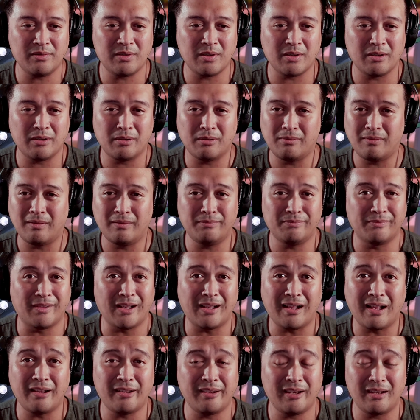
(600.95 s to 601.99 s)
So
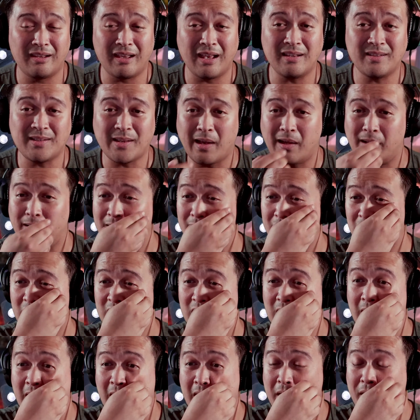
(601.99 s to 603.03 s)
I guess I'll
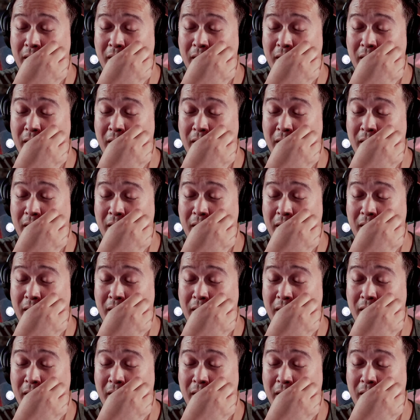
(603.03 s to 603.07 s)
just